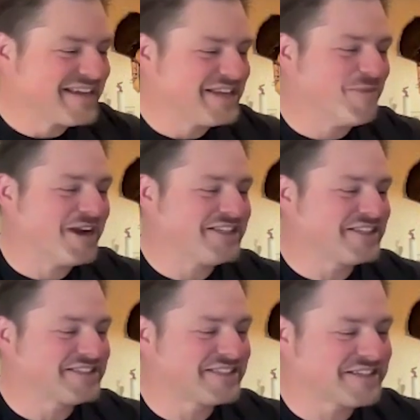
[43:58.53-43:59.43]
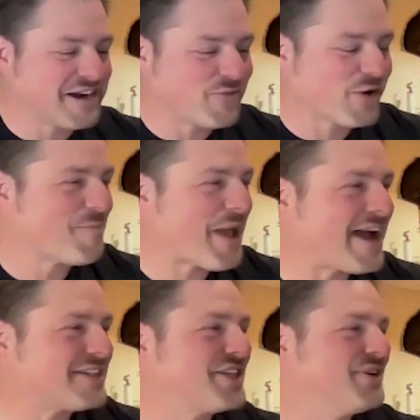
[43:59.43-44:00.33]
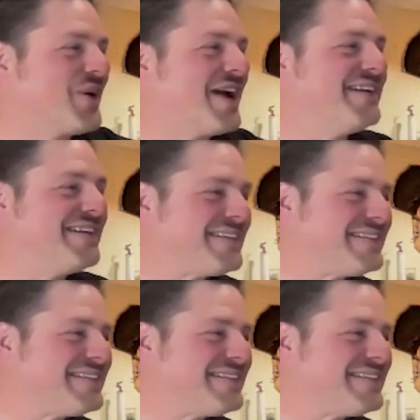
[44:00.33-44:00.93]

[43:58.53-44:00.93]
you might just discover a passion, right?